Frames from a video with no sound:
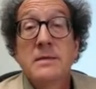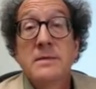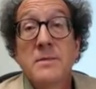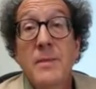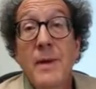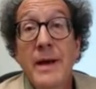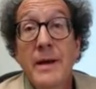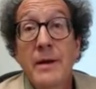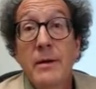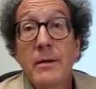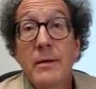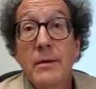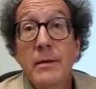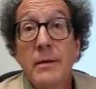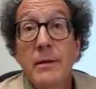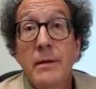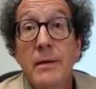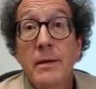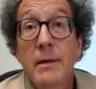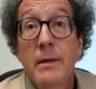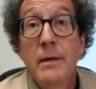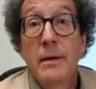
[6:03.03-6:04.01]
a sweater.
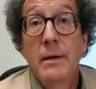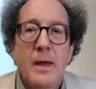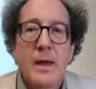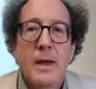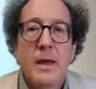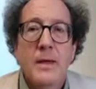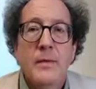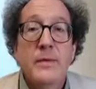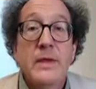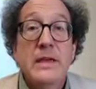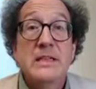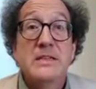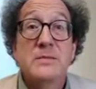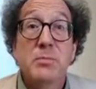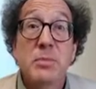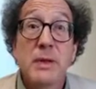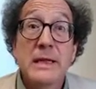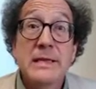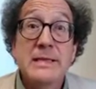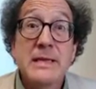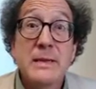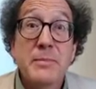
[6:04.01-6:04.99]
The
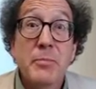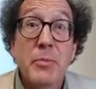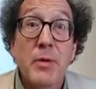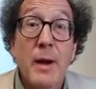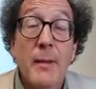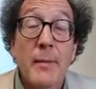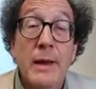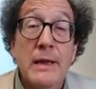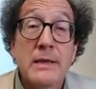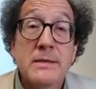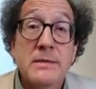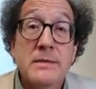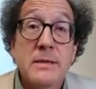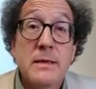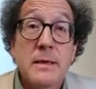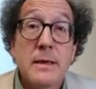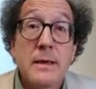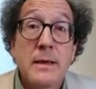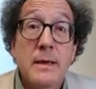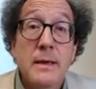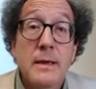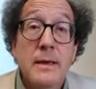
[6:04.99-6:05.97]
explicit premise
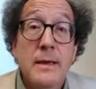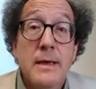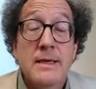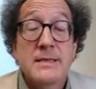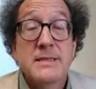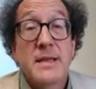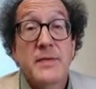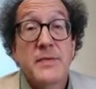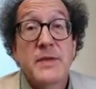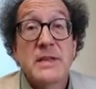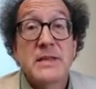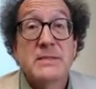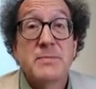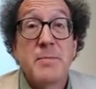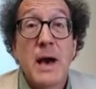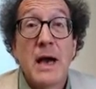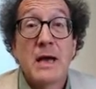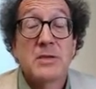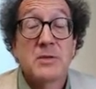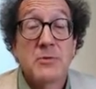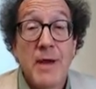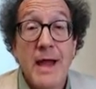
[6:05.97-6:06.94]
is that this
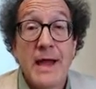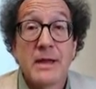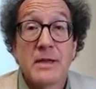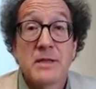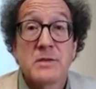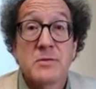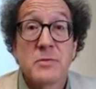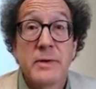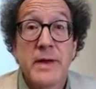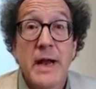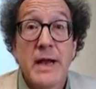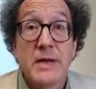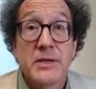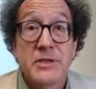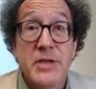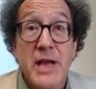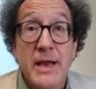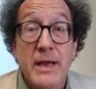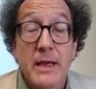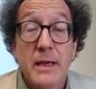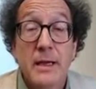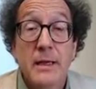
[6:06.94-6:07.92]
box rattles when I
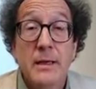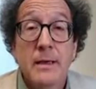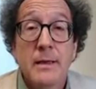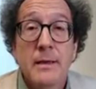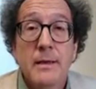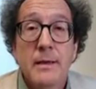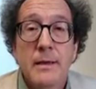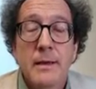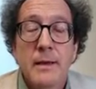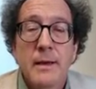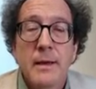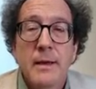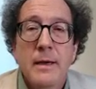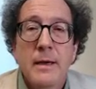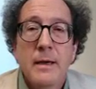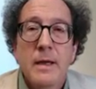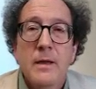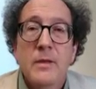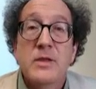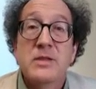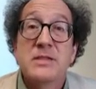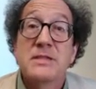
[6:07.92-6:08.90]
shake it.
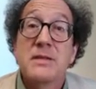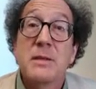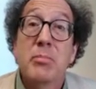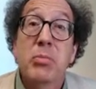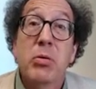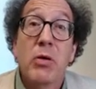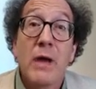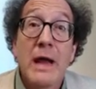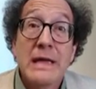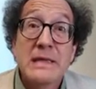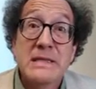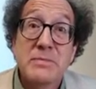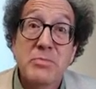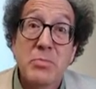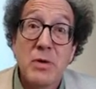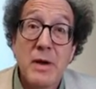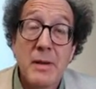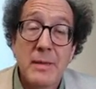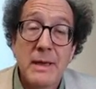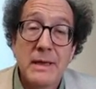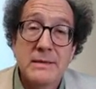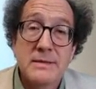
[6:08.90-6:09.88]
The suppressed
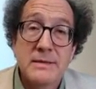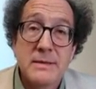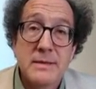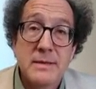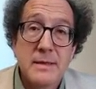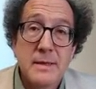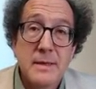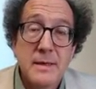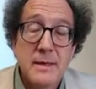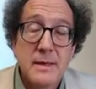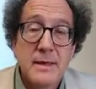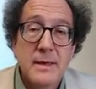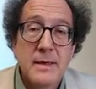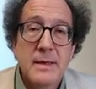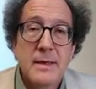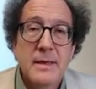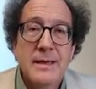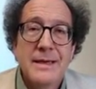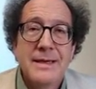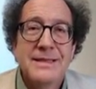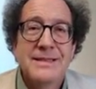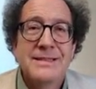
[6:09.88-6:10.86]
premise
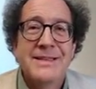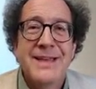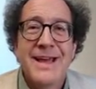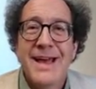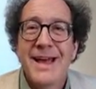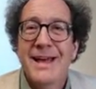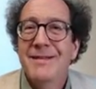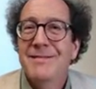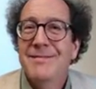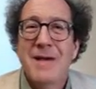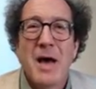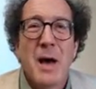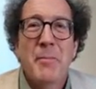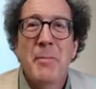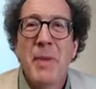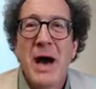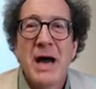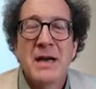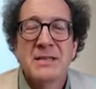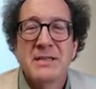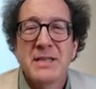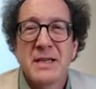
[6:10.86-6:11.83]
is that a
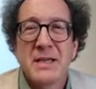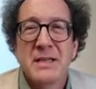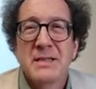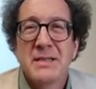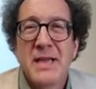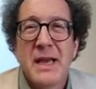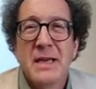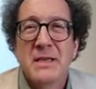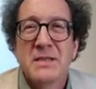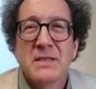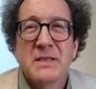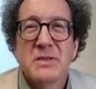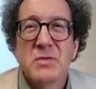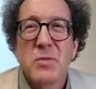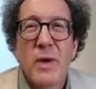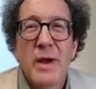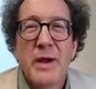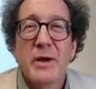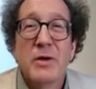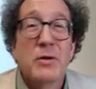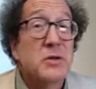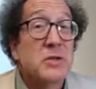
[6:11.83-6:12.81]
box that contains a
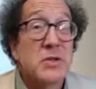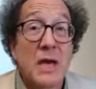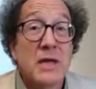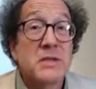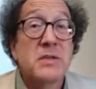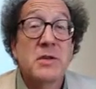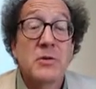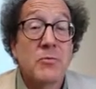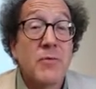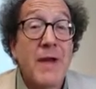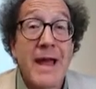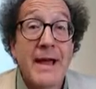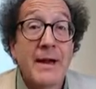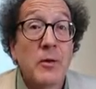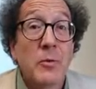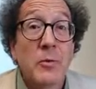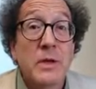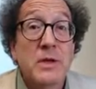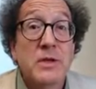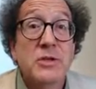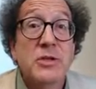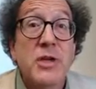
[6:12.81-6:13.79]
sweater doesn't rattle
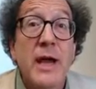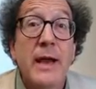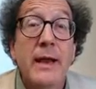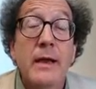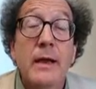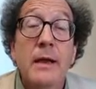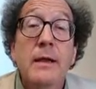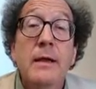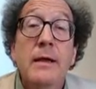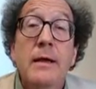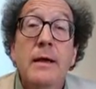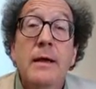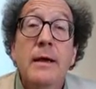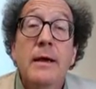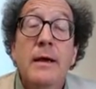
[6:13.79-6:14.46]
when shaken,